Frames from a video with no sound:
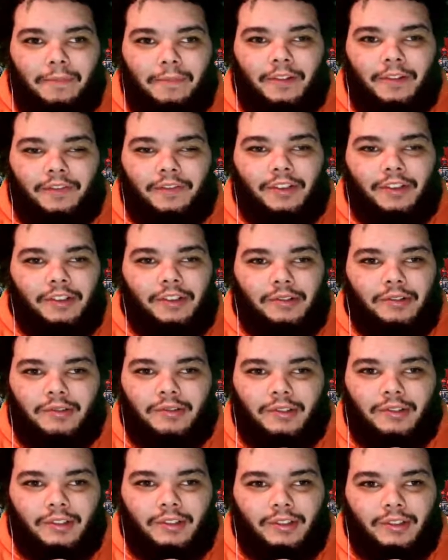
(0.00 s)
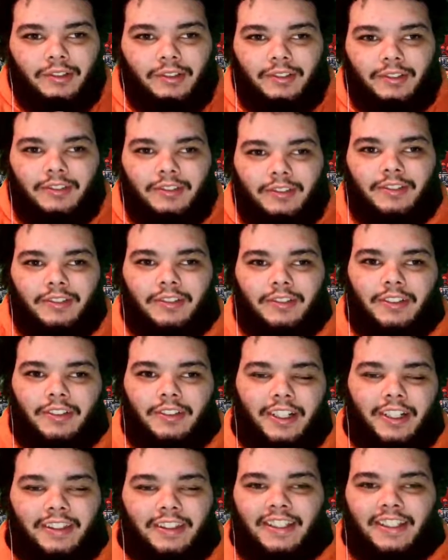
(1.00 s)
review or
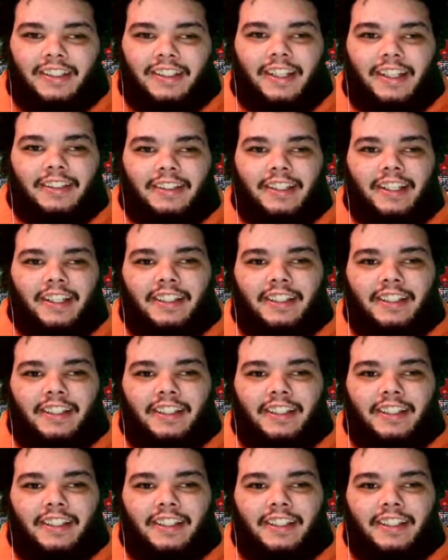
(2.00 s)
anything like that.